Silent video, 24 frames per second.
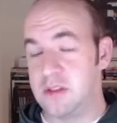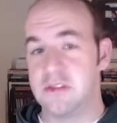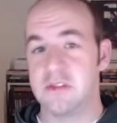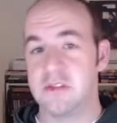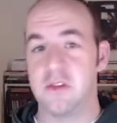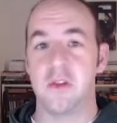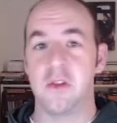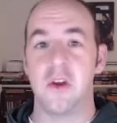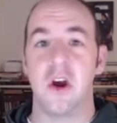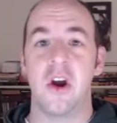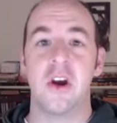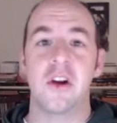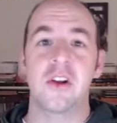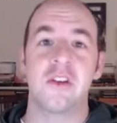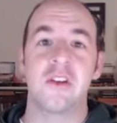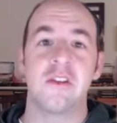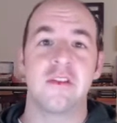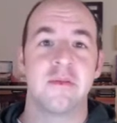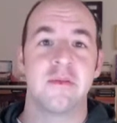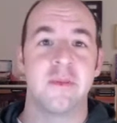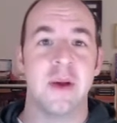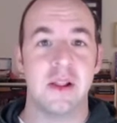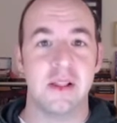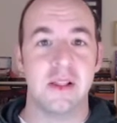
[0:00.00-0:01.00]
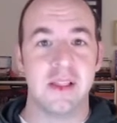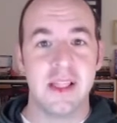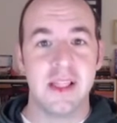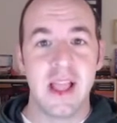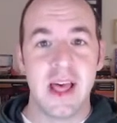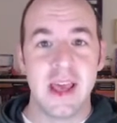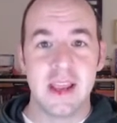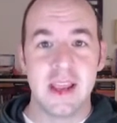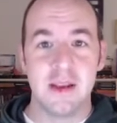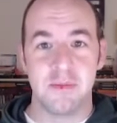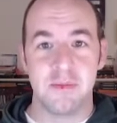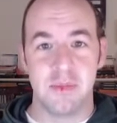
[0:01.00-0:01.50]
So the article is about
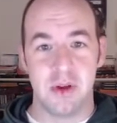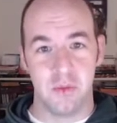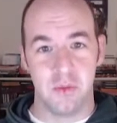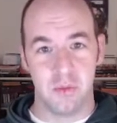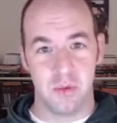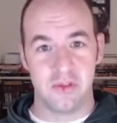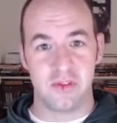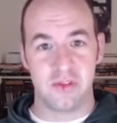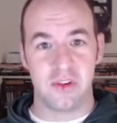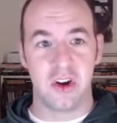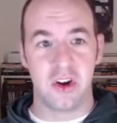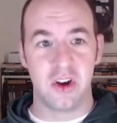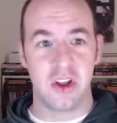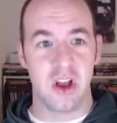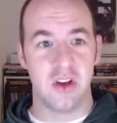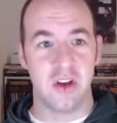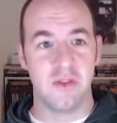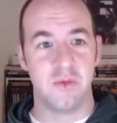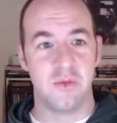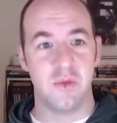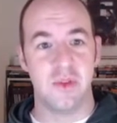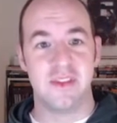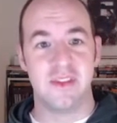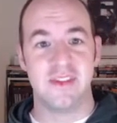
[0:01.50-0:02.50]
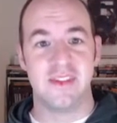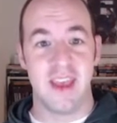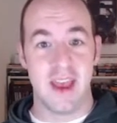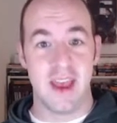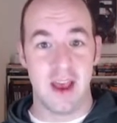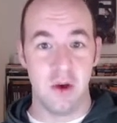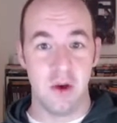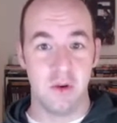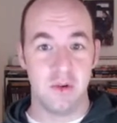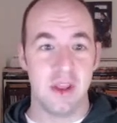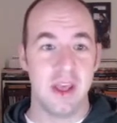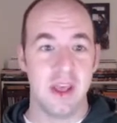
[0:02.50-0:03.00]
light, but we're starting off with
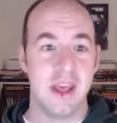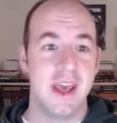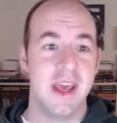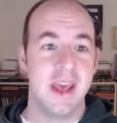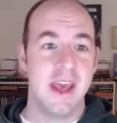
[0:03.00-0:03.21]
sound.